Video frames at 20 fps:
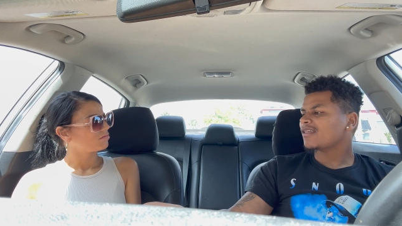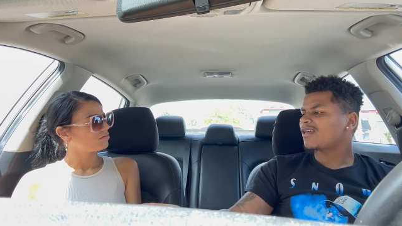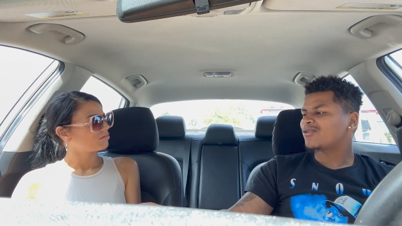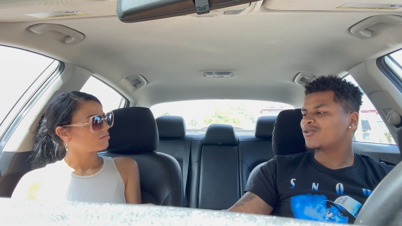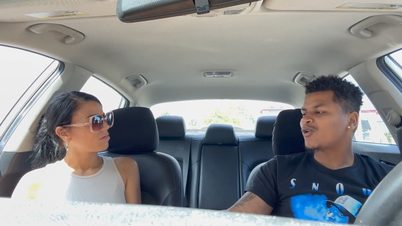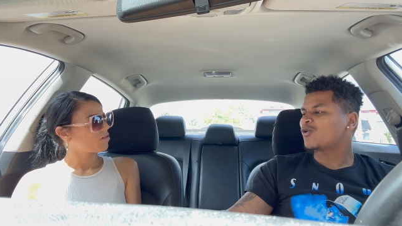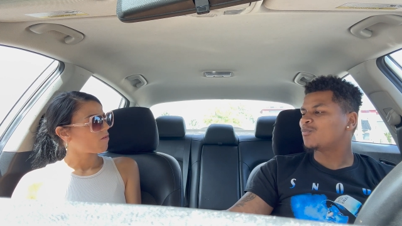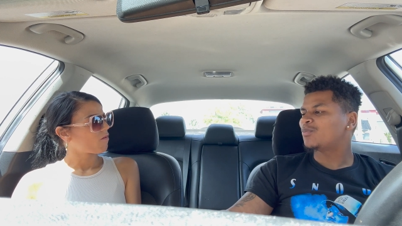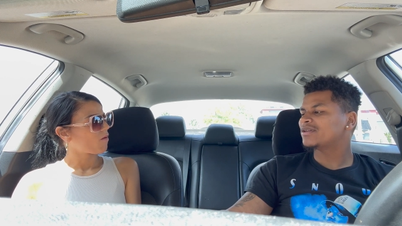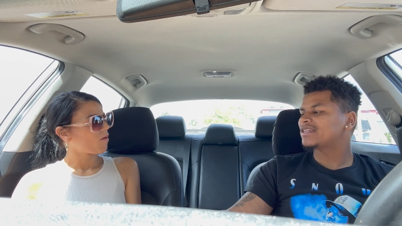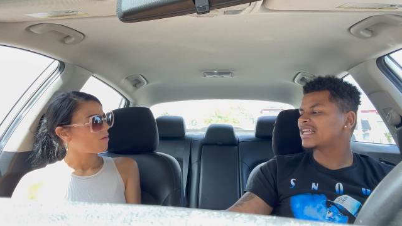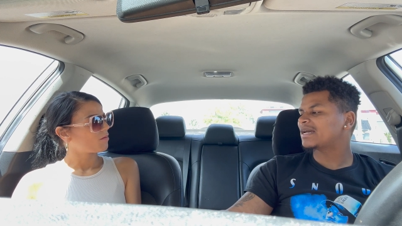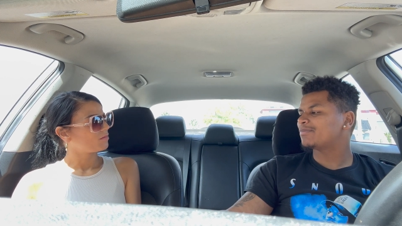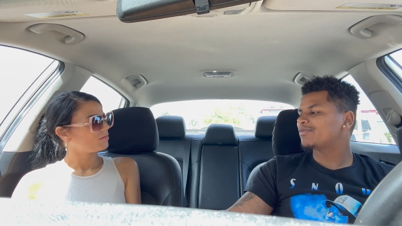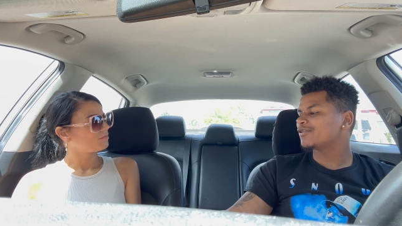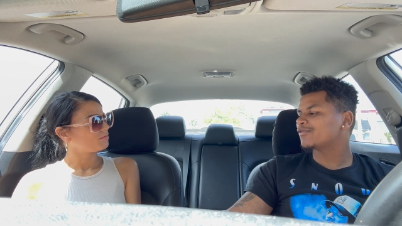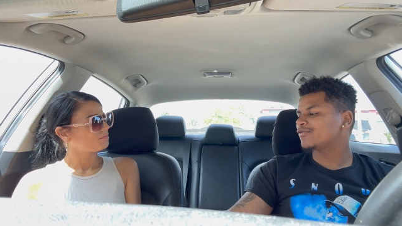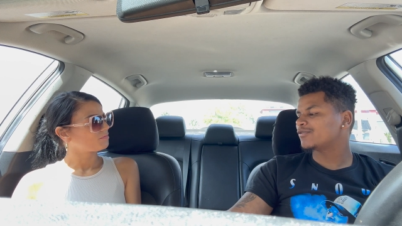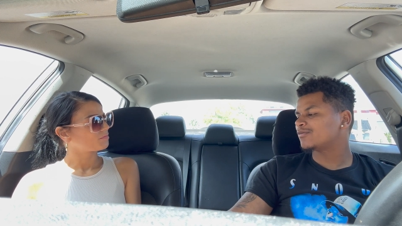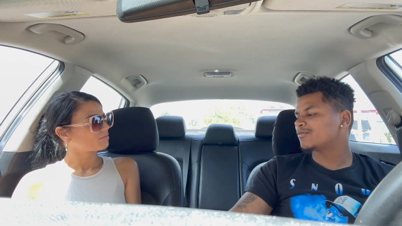Speaker 1: Don't put that
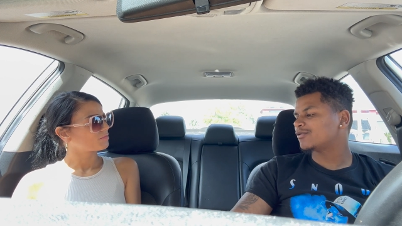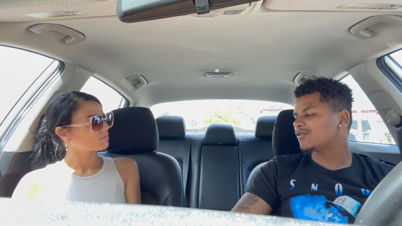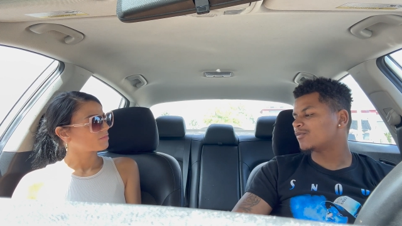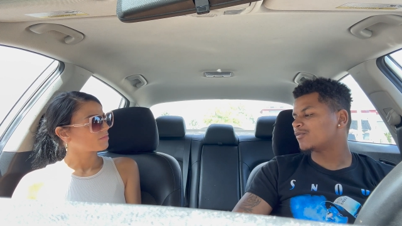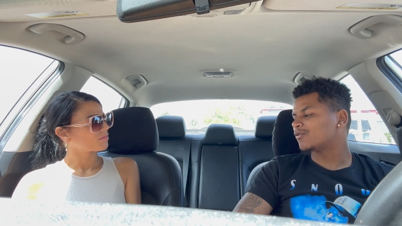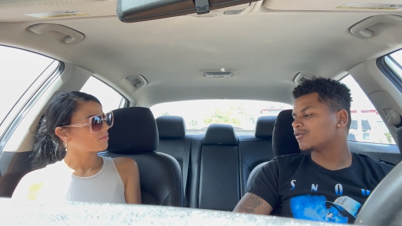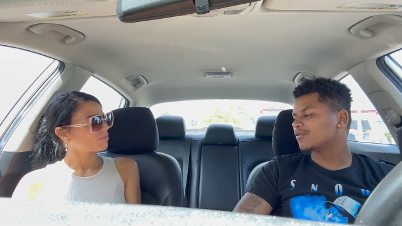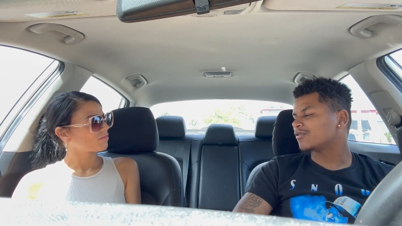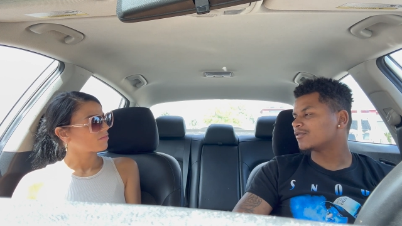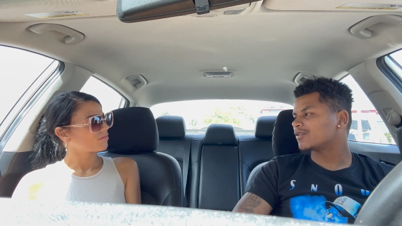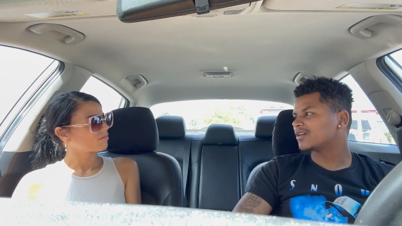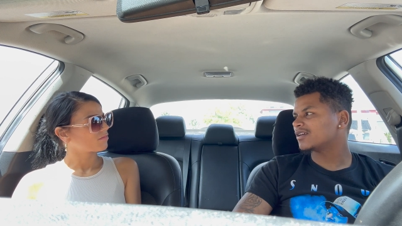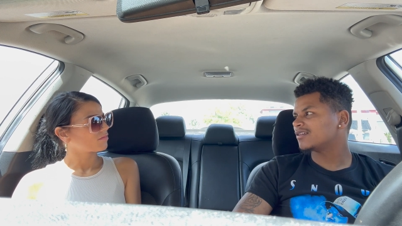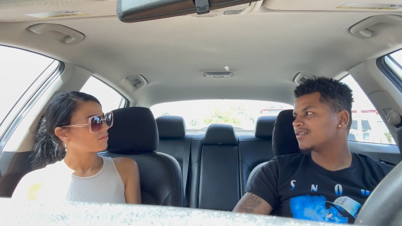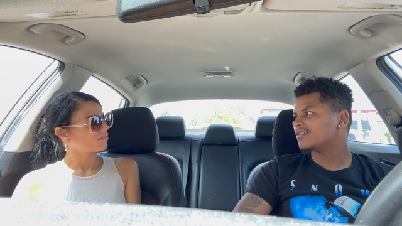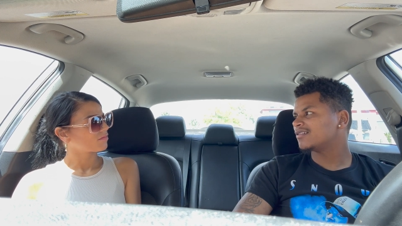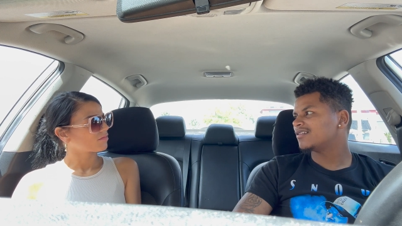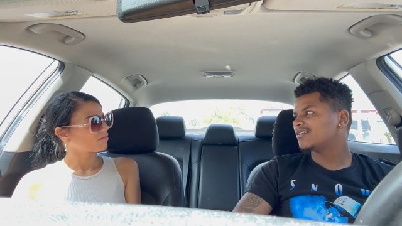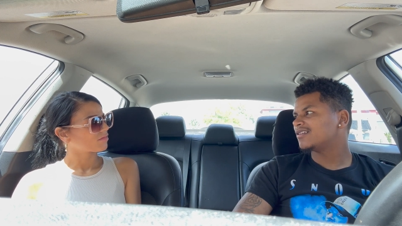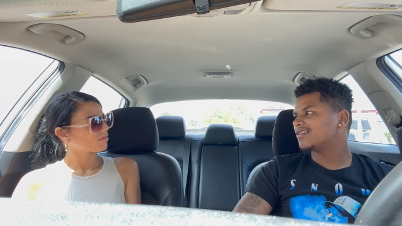perfume no more, okay?
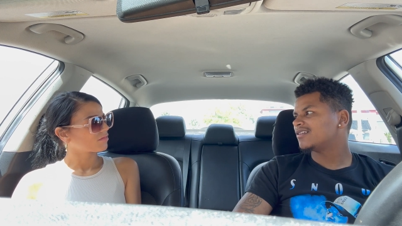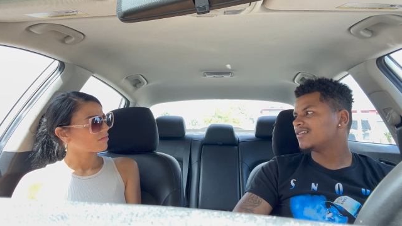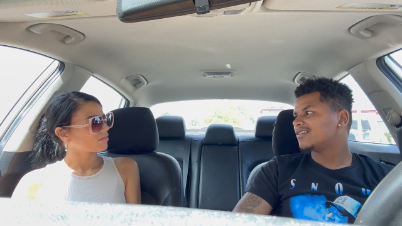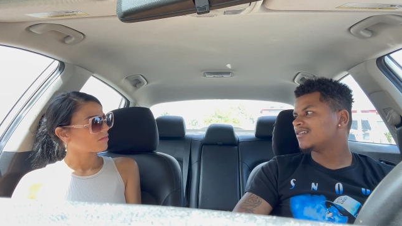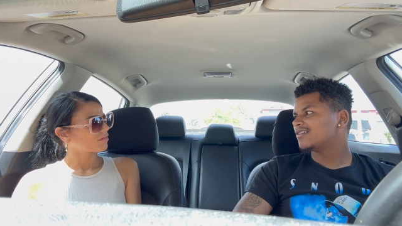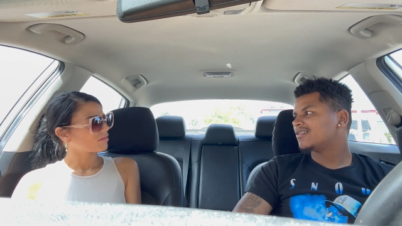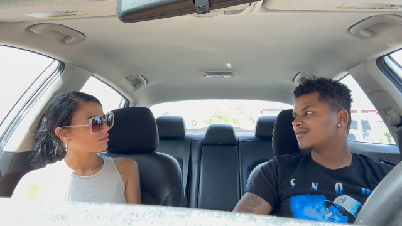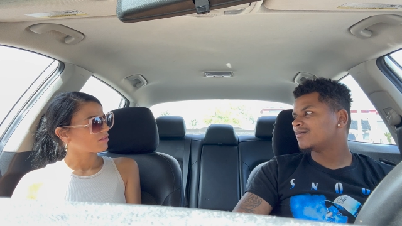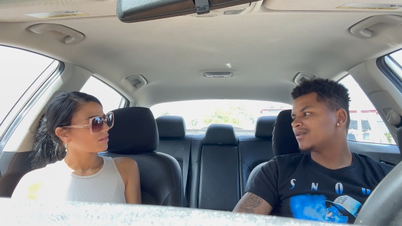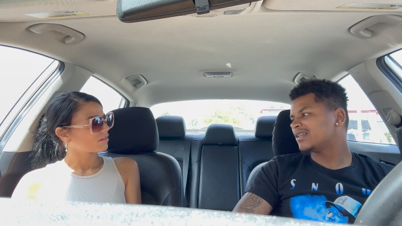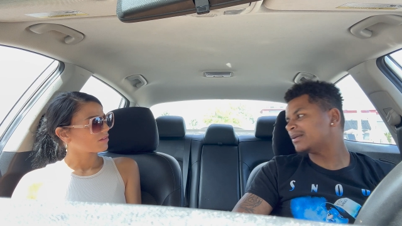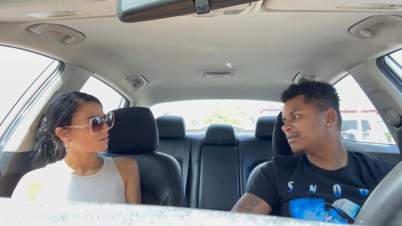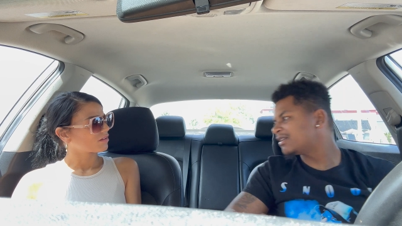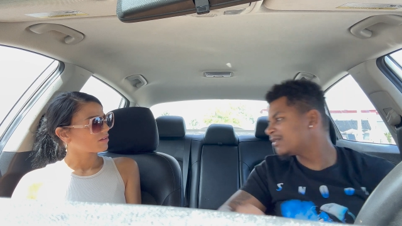Let me